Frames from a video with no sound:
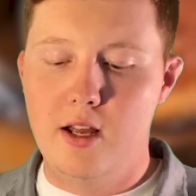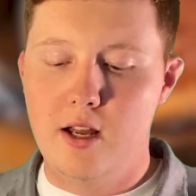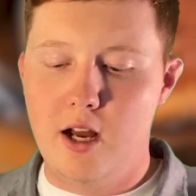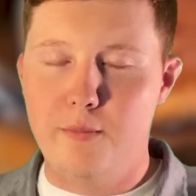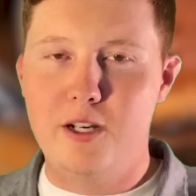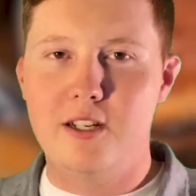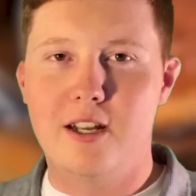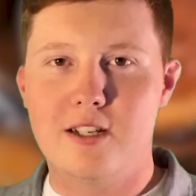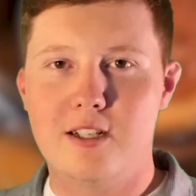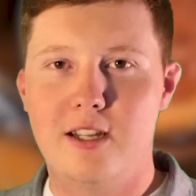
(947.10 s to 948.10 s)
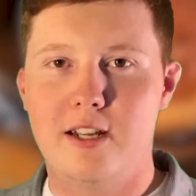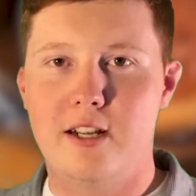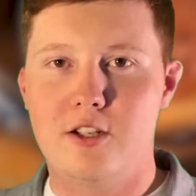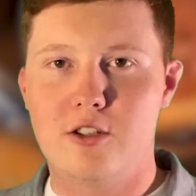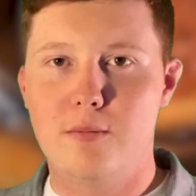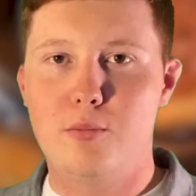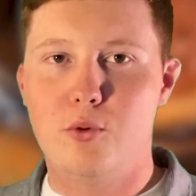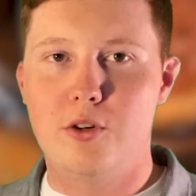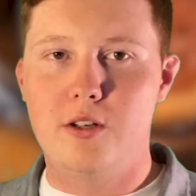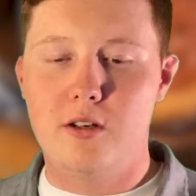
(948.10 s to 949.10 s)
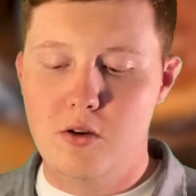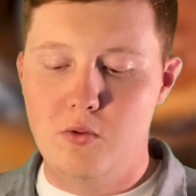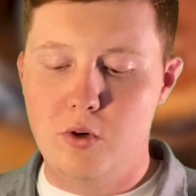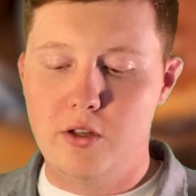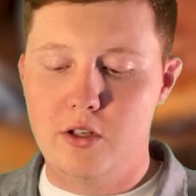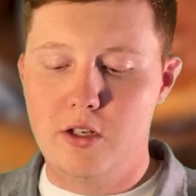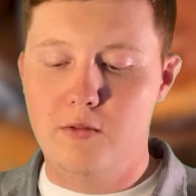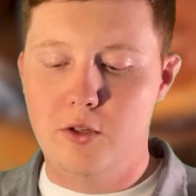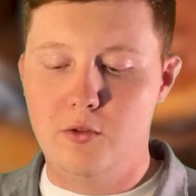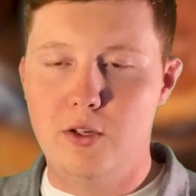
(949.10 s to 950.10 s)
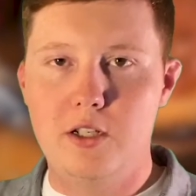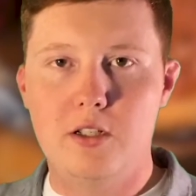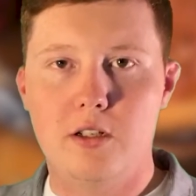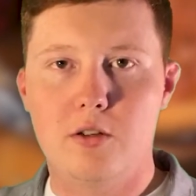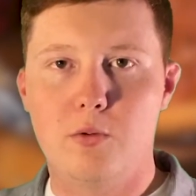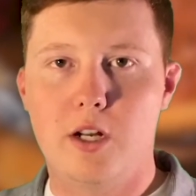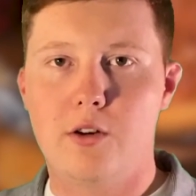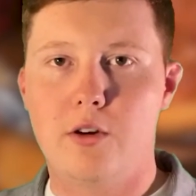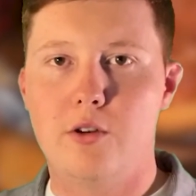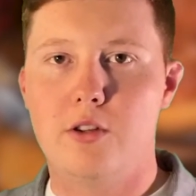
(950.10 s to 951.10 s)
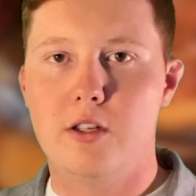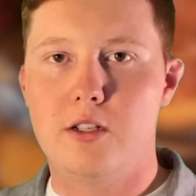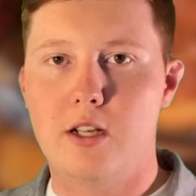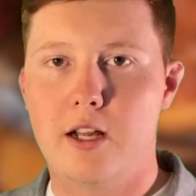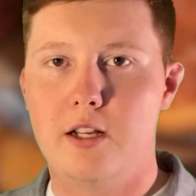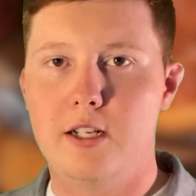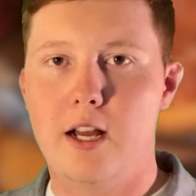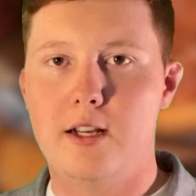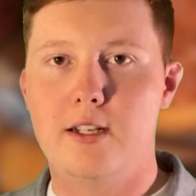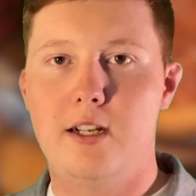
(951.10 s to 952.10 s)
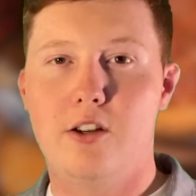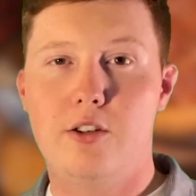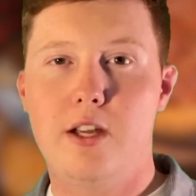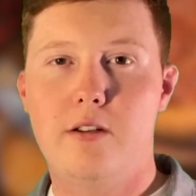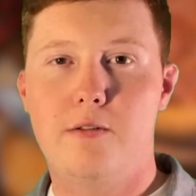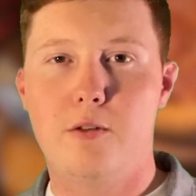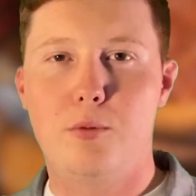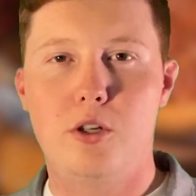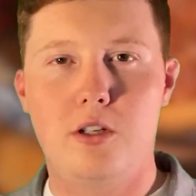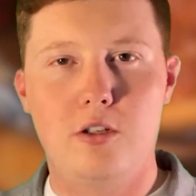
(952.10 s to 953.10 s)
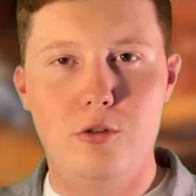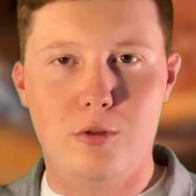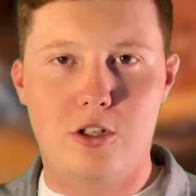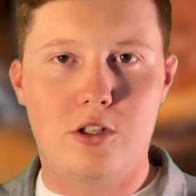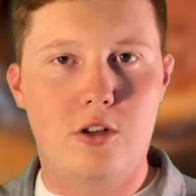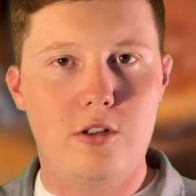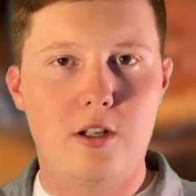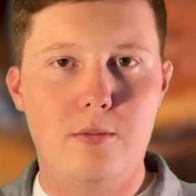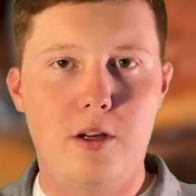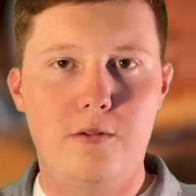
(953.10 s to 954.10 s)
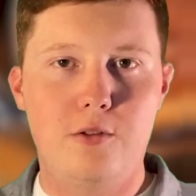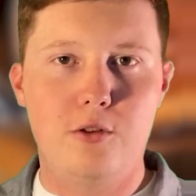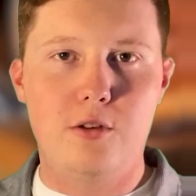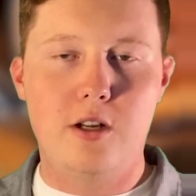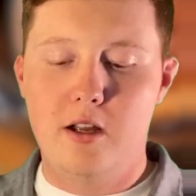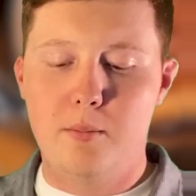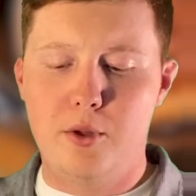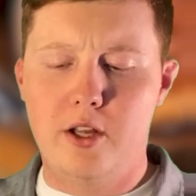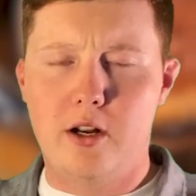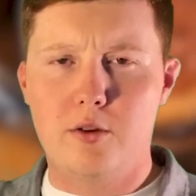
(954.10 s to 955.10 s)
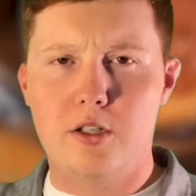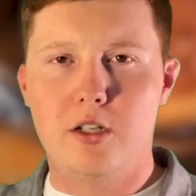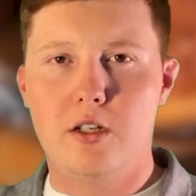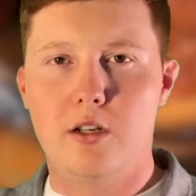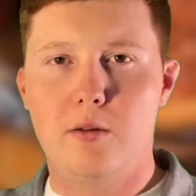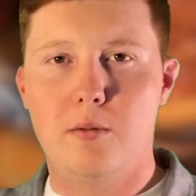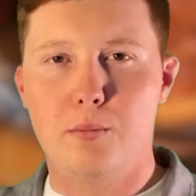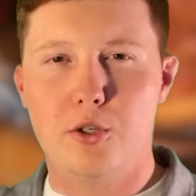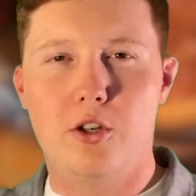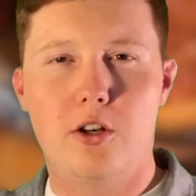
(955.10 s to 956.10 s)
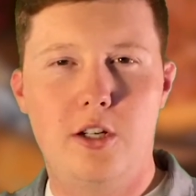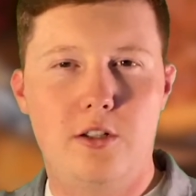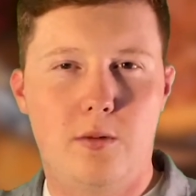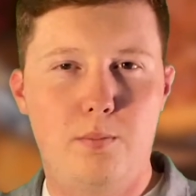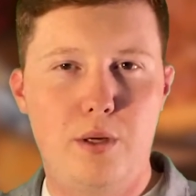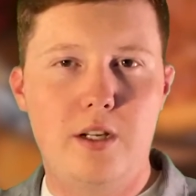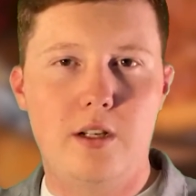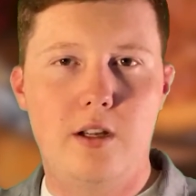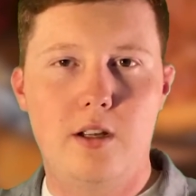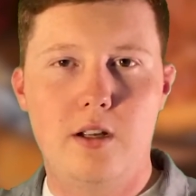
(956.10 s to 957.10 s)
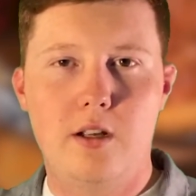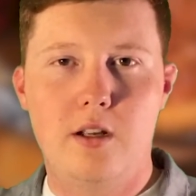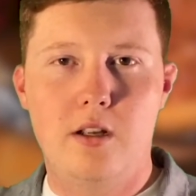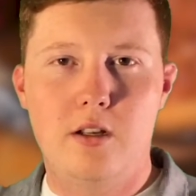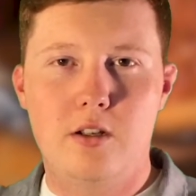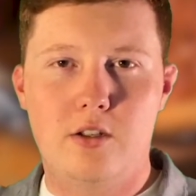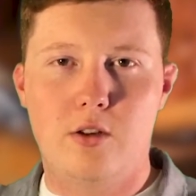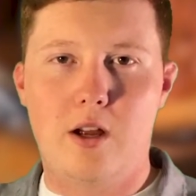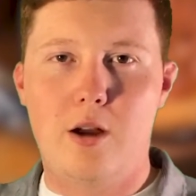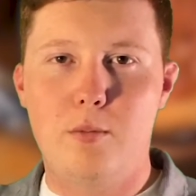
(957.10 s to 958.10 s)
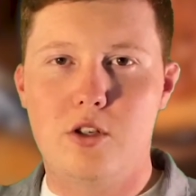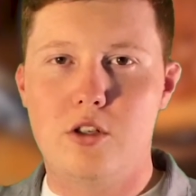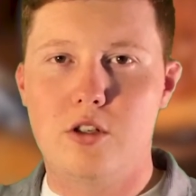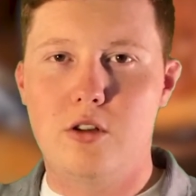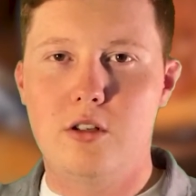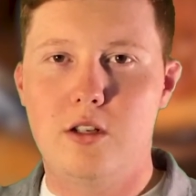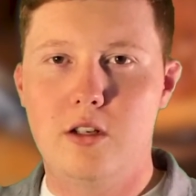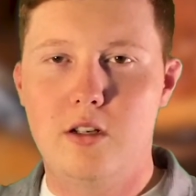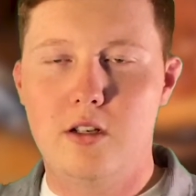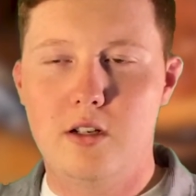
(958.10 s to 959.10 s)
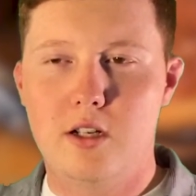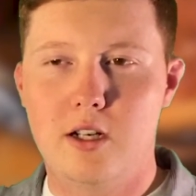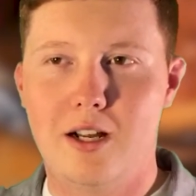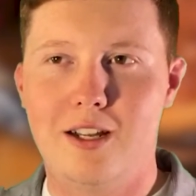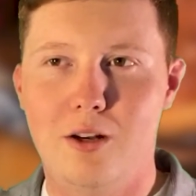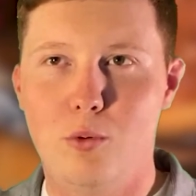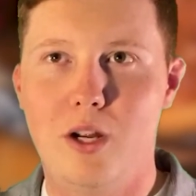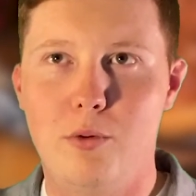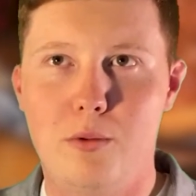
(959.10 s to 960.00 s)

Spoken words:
I'm going to guess that at some point relatively recent to when I wrote this, I had gotten yelled at for putting too much salt on my food, but then I was thinking, but turkeys are big, so how much salt can I get away with